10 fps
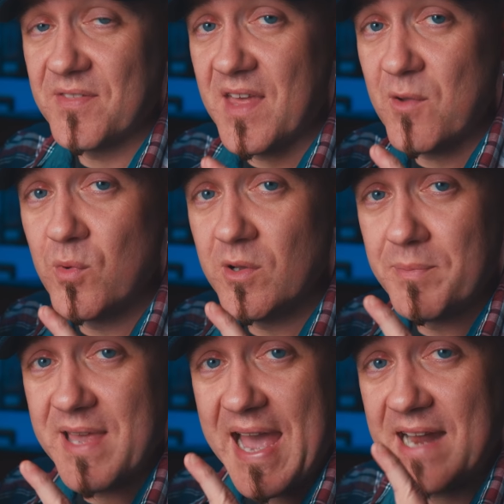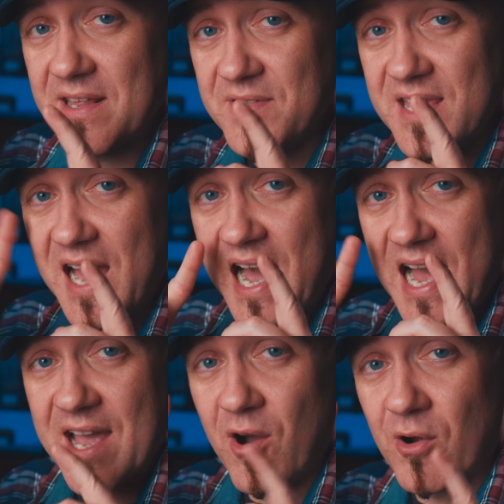that they will be adding the
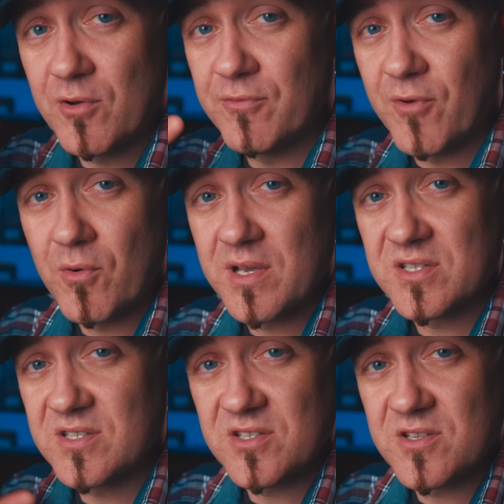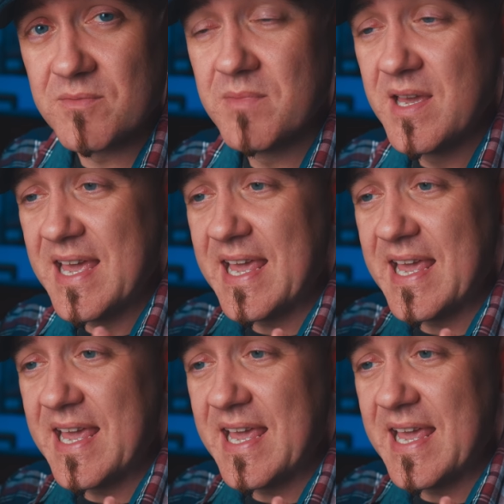eye autofocus system